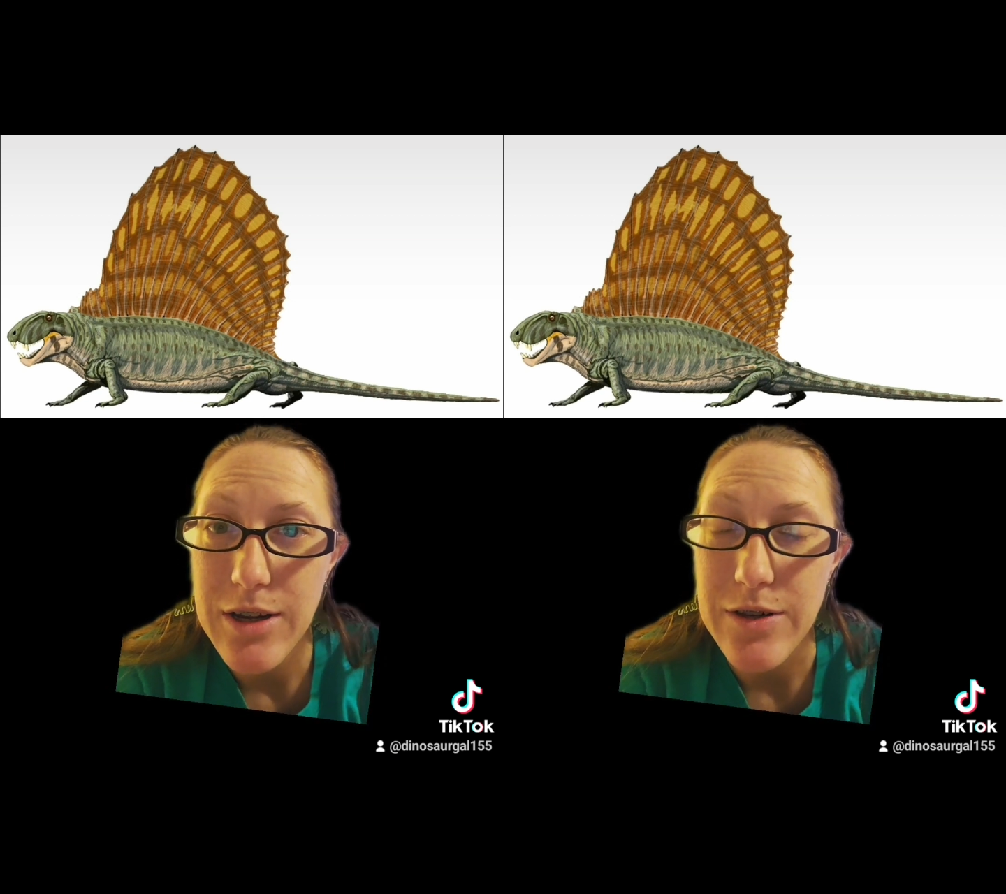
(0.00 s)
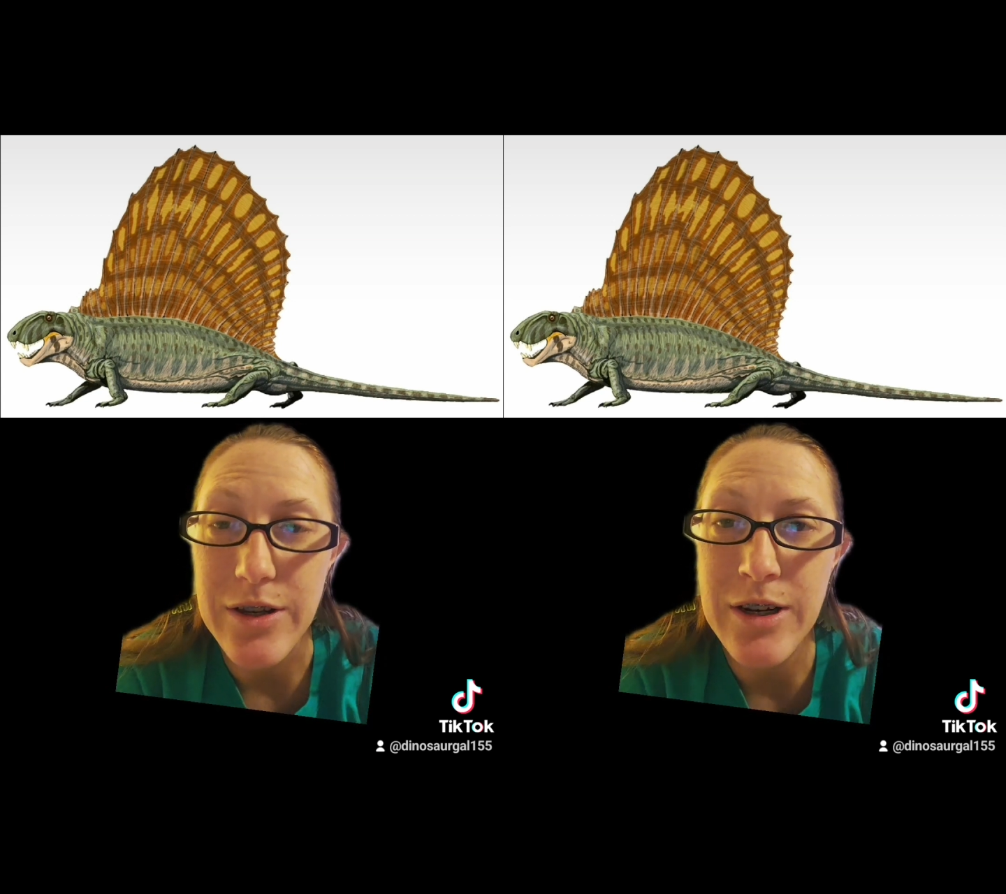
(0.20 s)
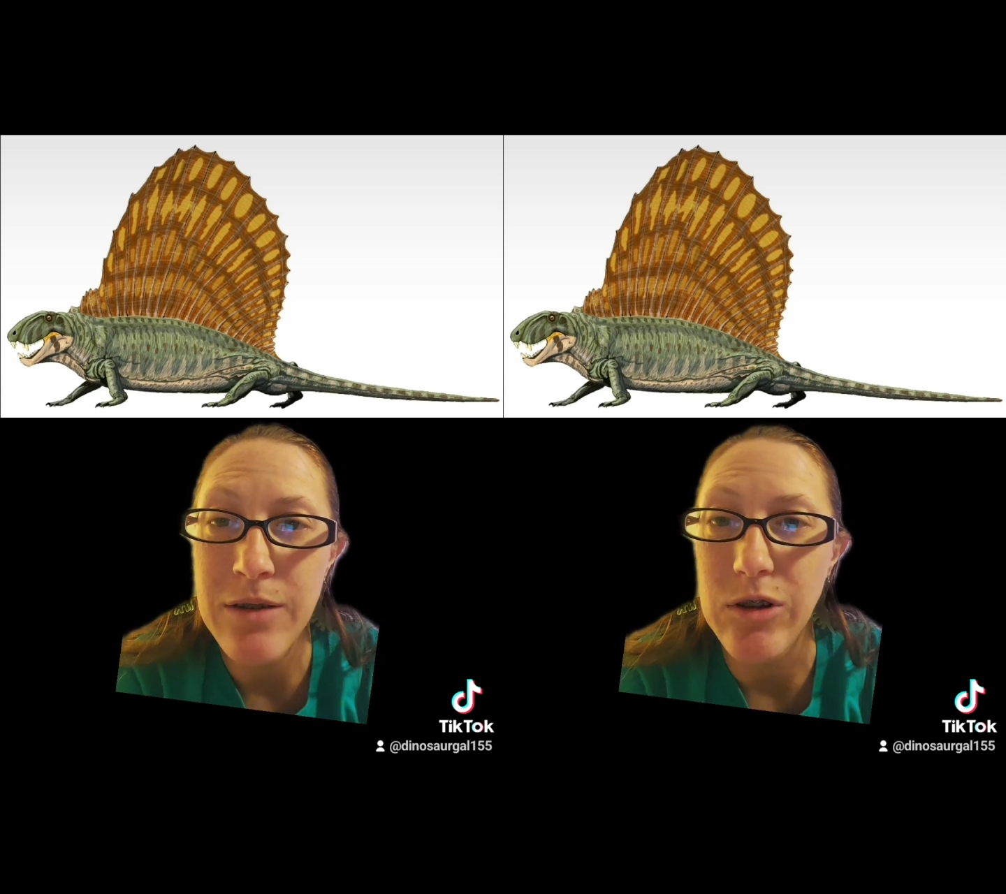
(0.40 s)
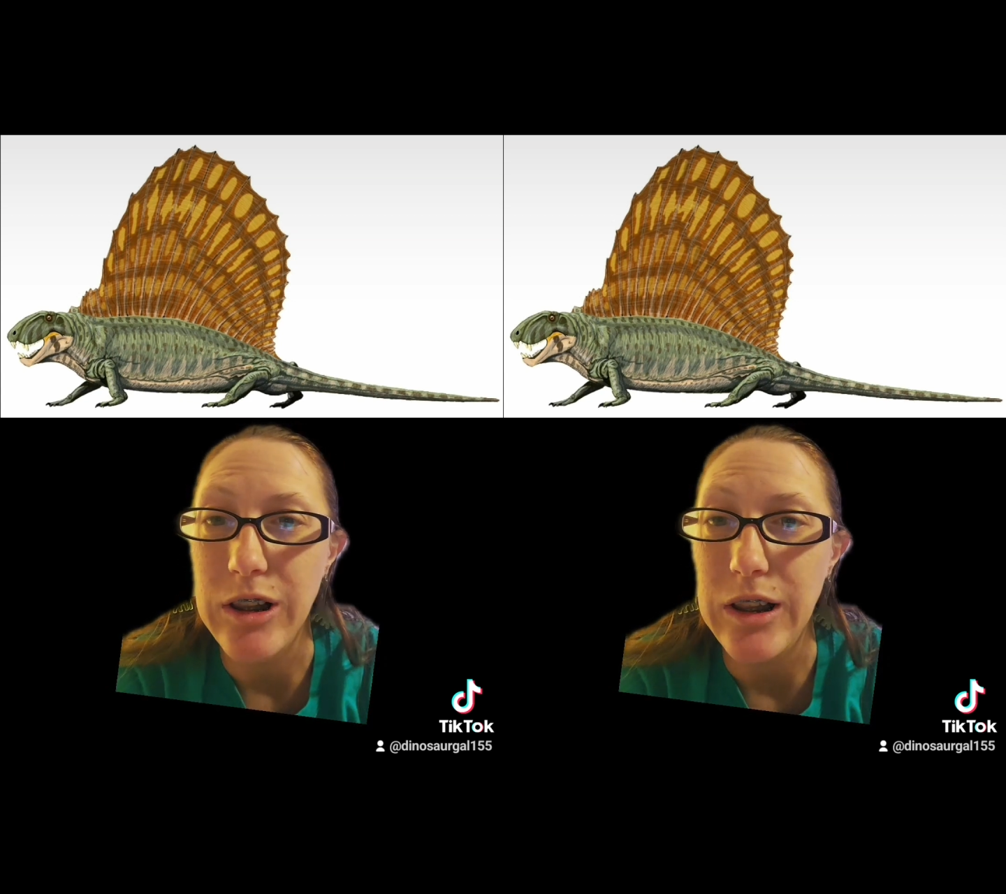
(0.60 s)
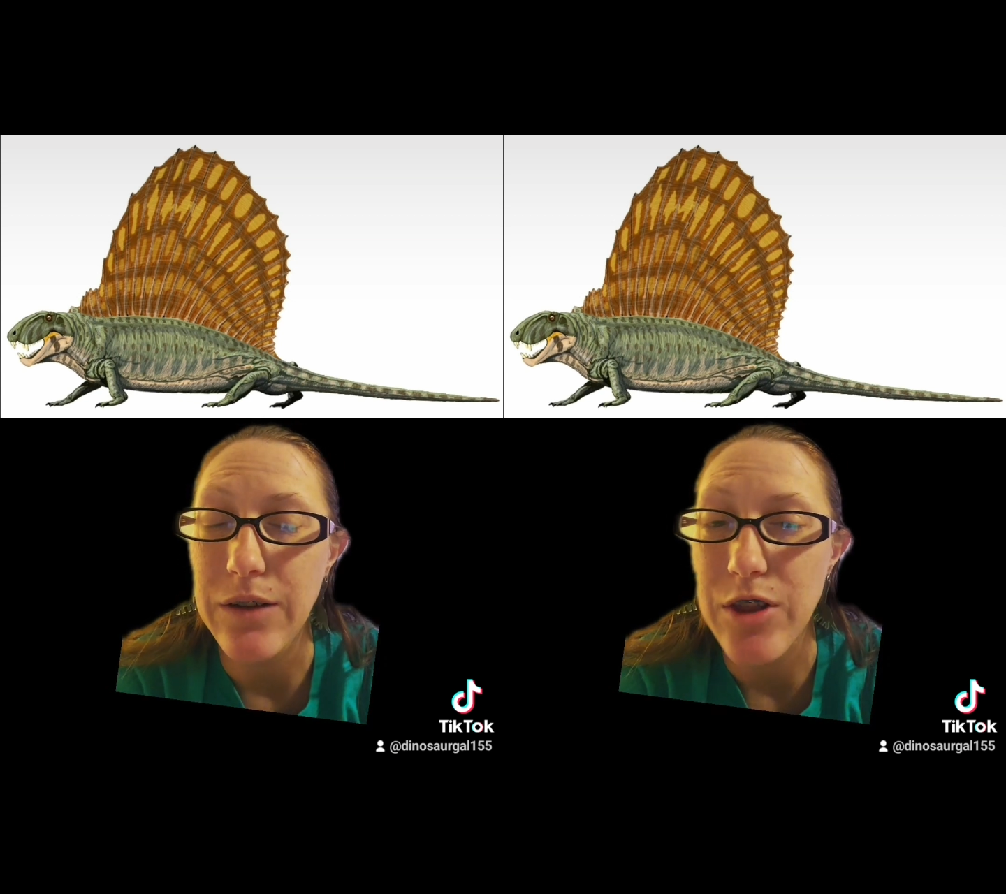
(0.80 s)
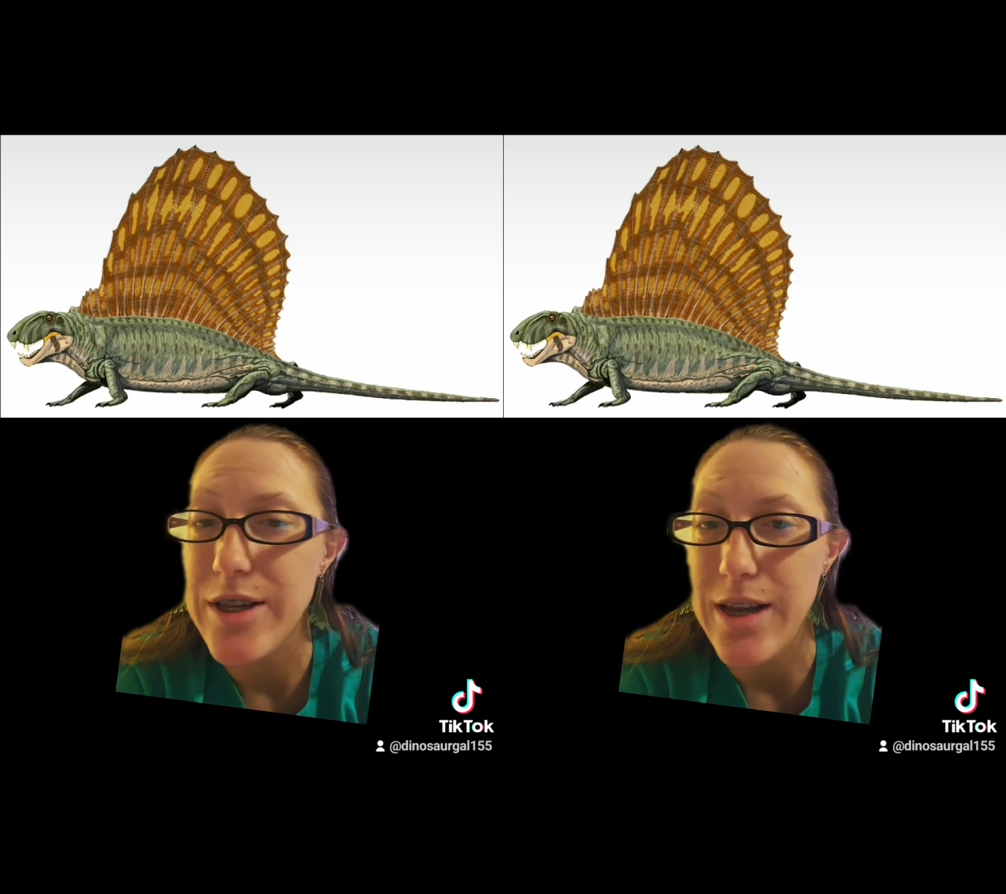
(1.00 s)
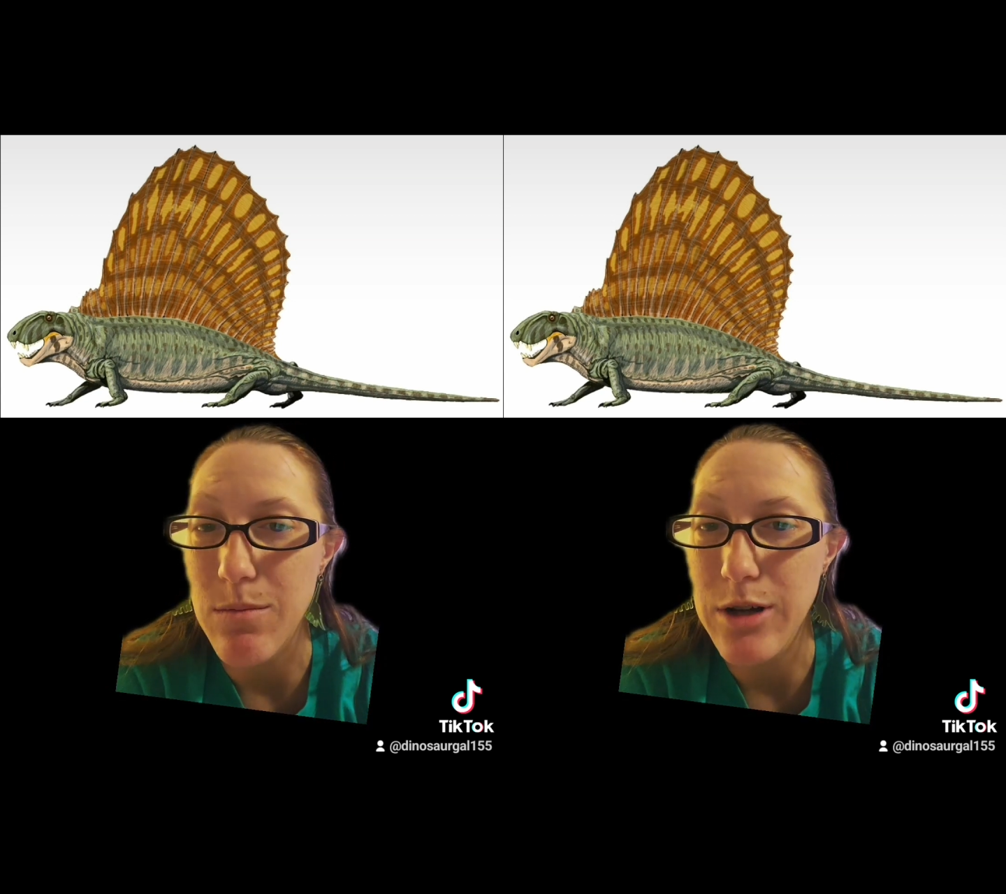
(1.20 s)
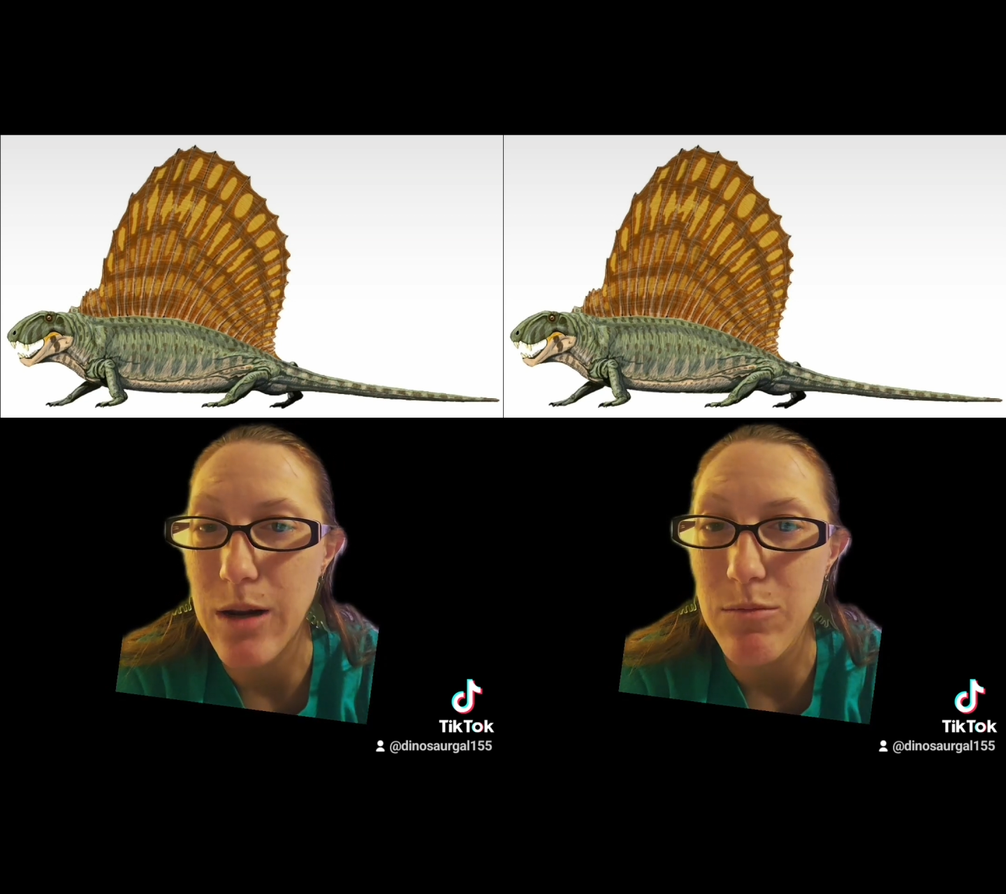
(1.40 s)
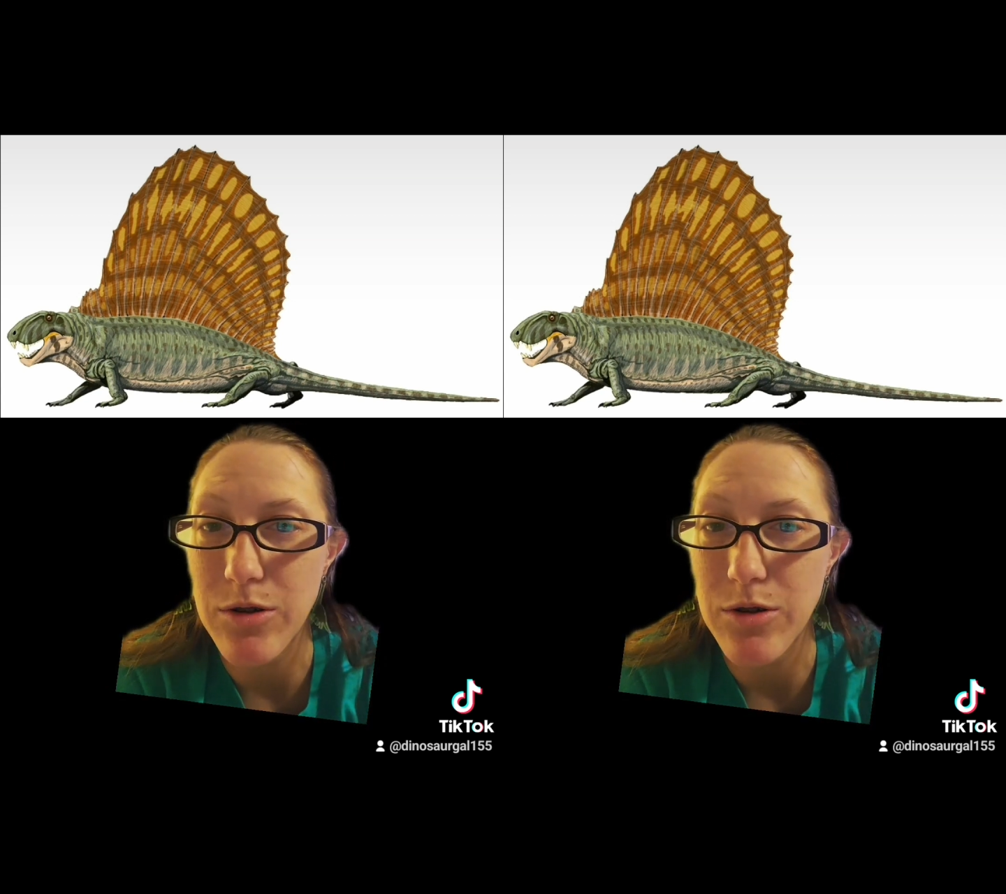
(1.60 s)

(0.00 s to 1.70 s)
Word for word: So they didn't even live at the same time.